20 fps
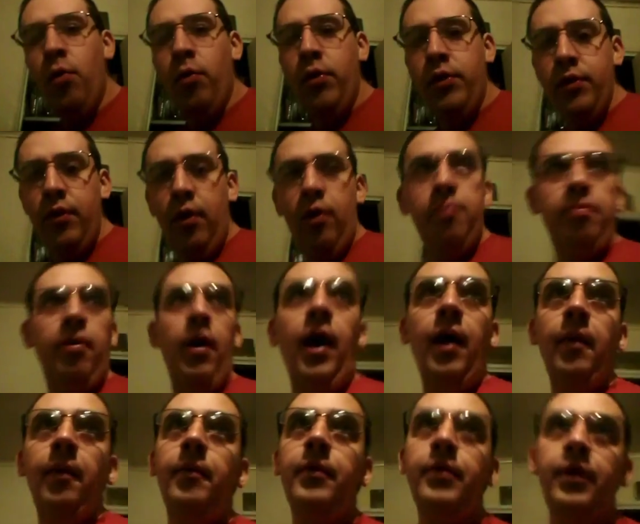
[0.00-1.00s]
with no
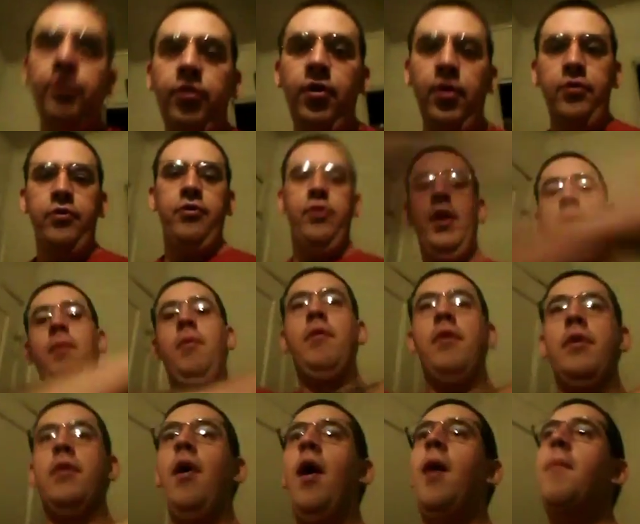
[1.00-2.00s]
problem with a choke slam
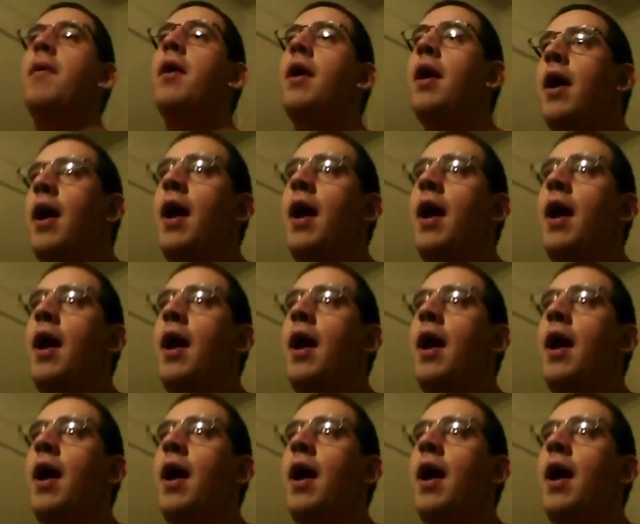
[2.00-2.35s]
over the top.